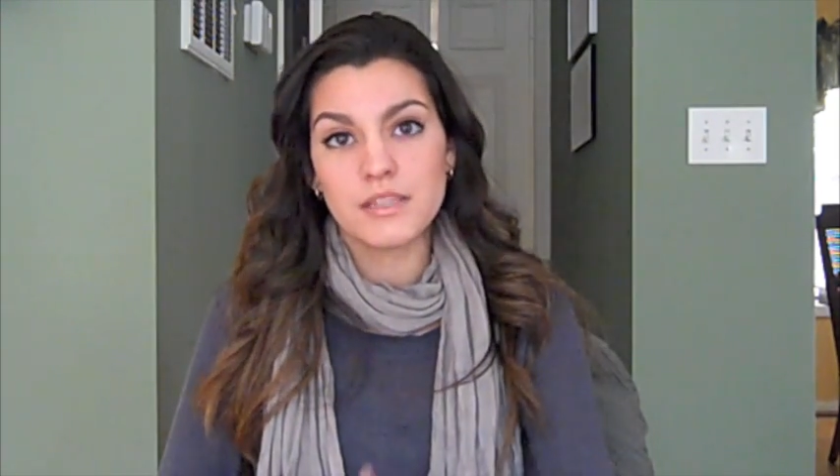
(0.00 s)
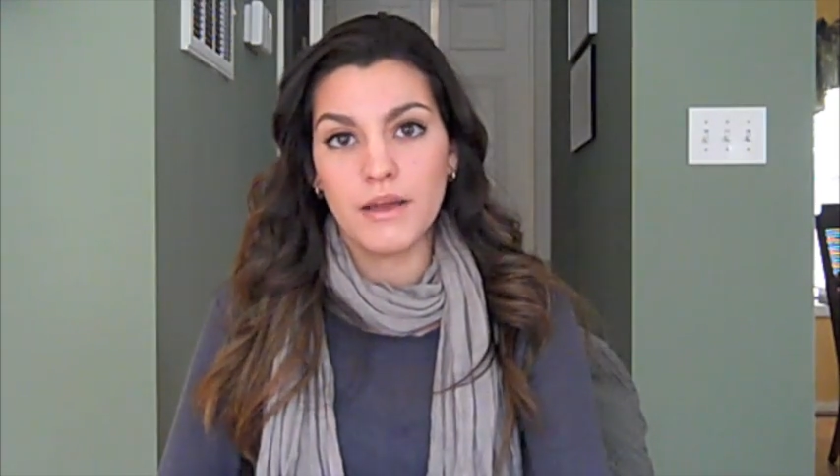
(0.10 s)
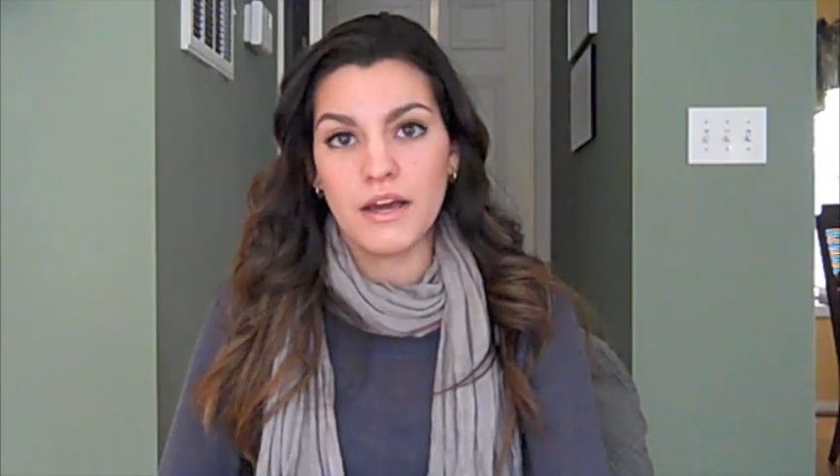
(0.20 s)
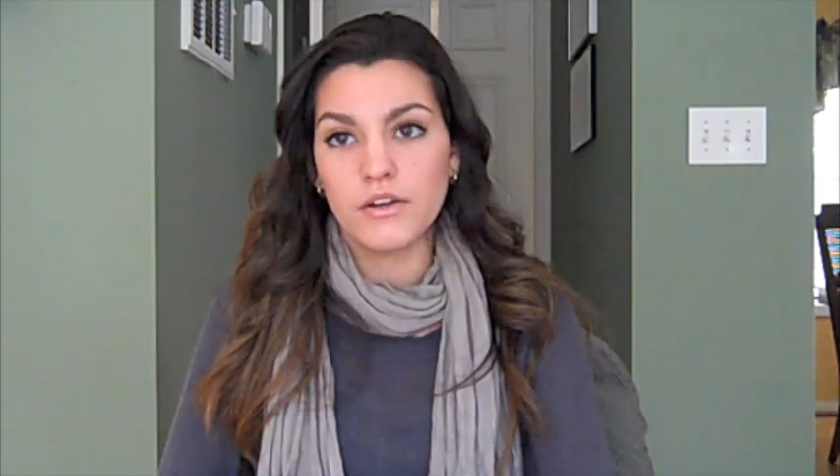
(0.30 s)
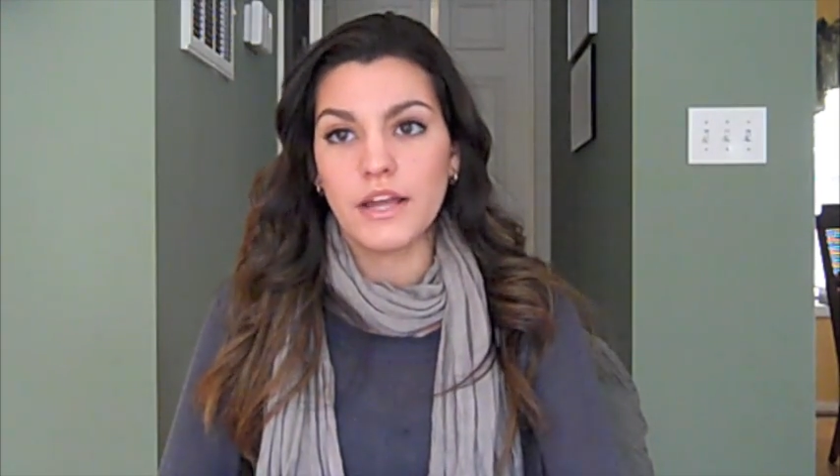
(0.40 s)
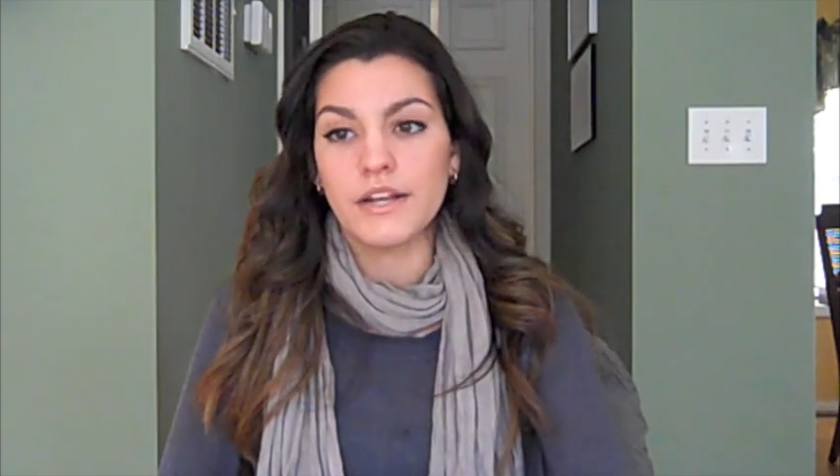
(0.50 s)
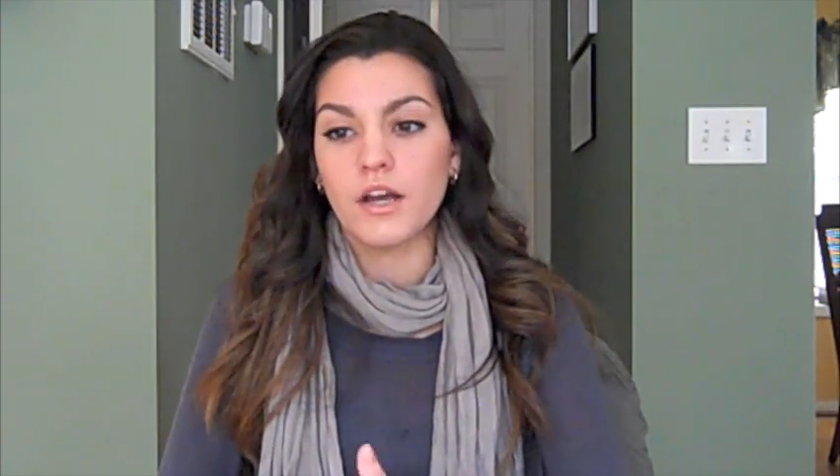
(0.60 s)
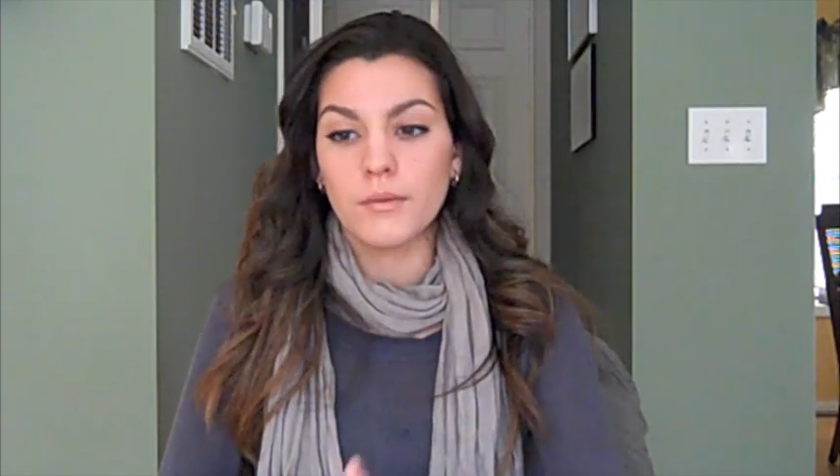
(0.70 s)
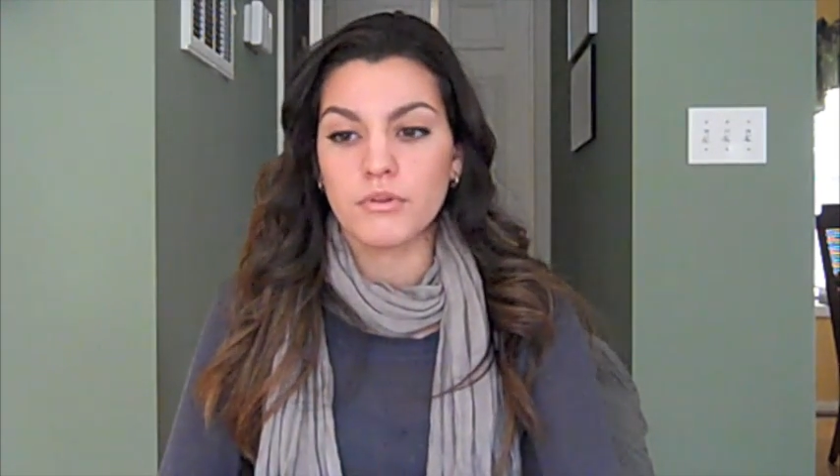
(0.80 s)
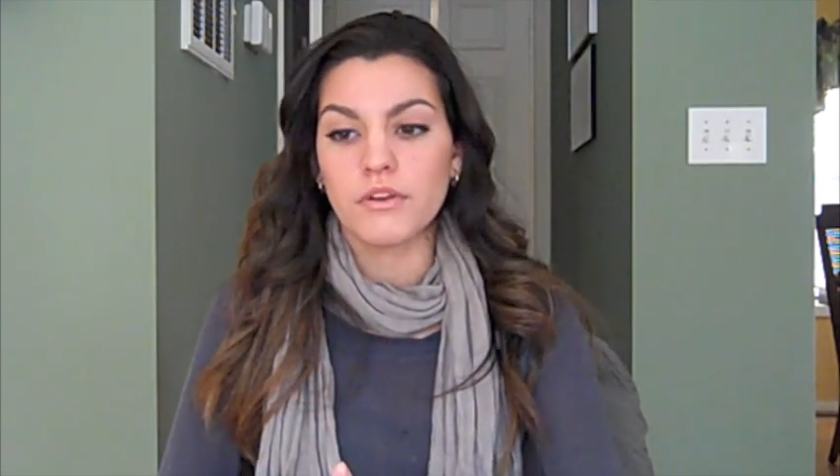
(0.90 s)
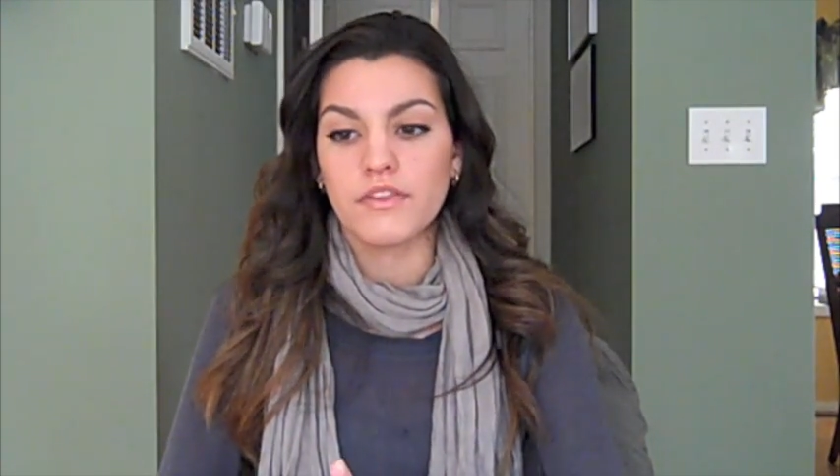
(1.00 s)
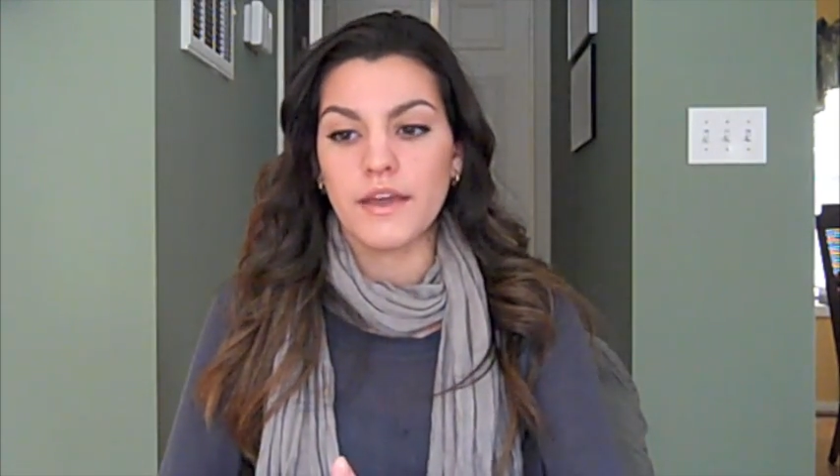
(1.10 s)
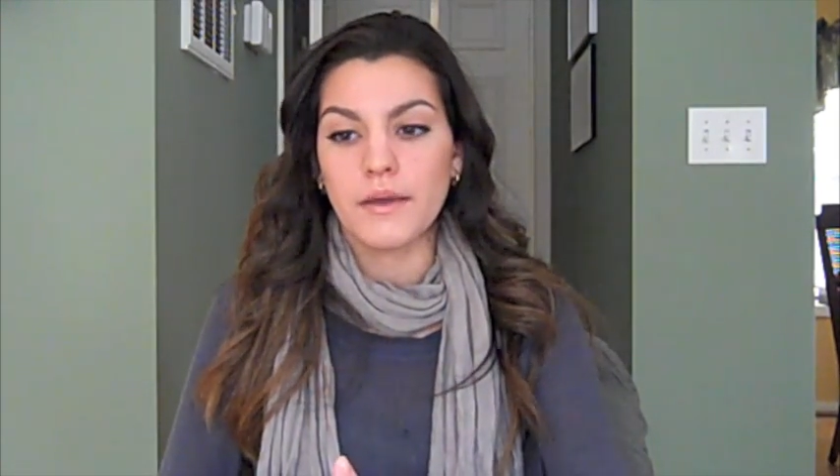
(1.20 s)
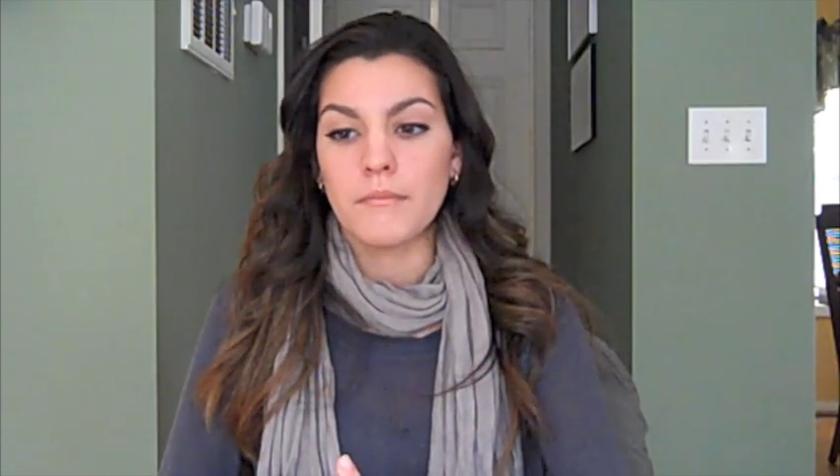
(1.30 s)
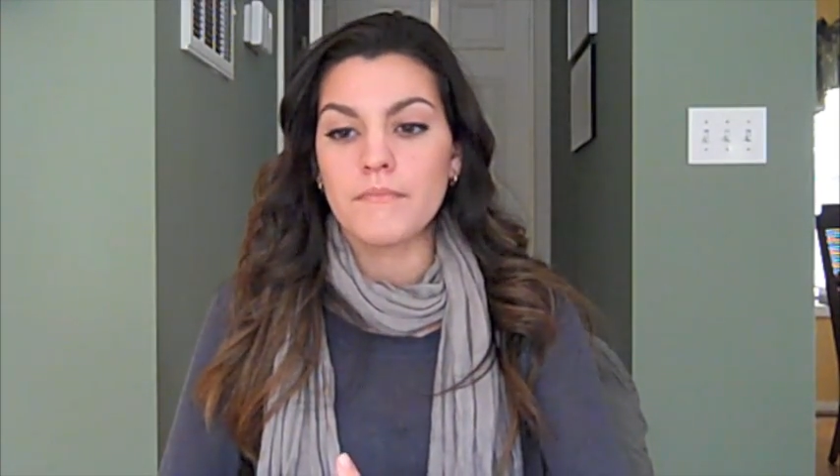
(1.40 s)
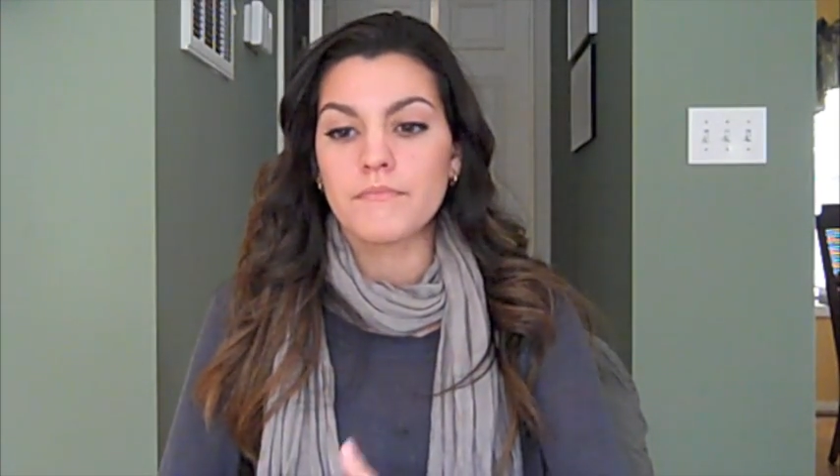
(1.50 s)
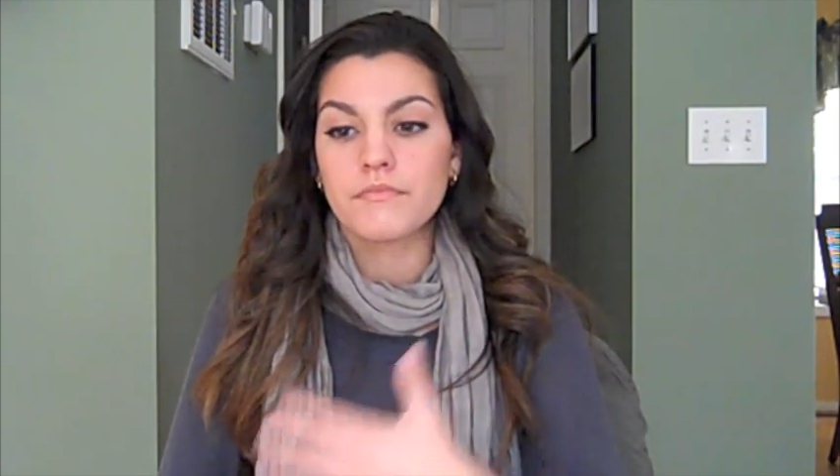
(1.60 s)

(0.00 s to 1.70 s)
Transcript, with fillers: them out, and I uploaded them,